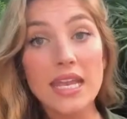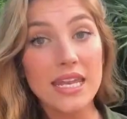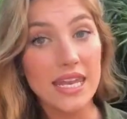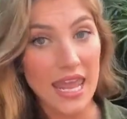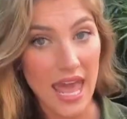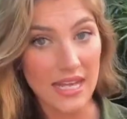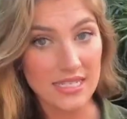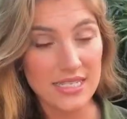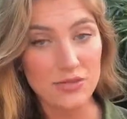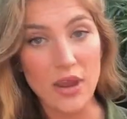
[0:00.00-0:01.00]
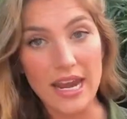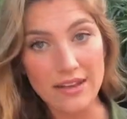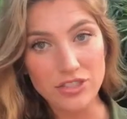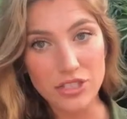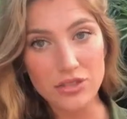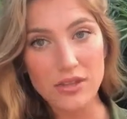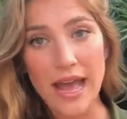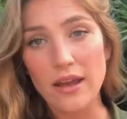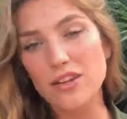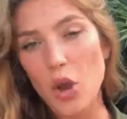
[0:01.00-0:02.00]
Next, right after you do
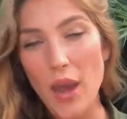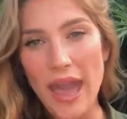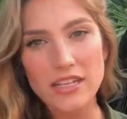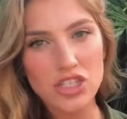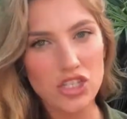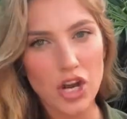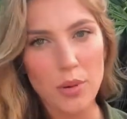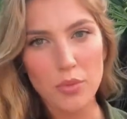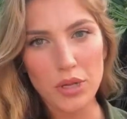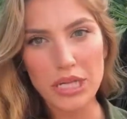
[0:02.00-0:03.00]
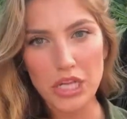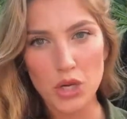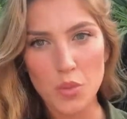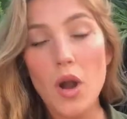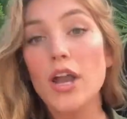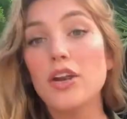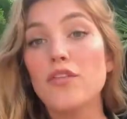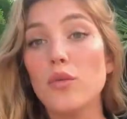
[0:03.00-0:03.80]
that, go ahead and start boiling your water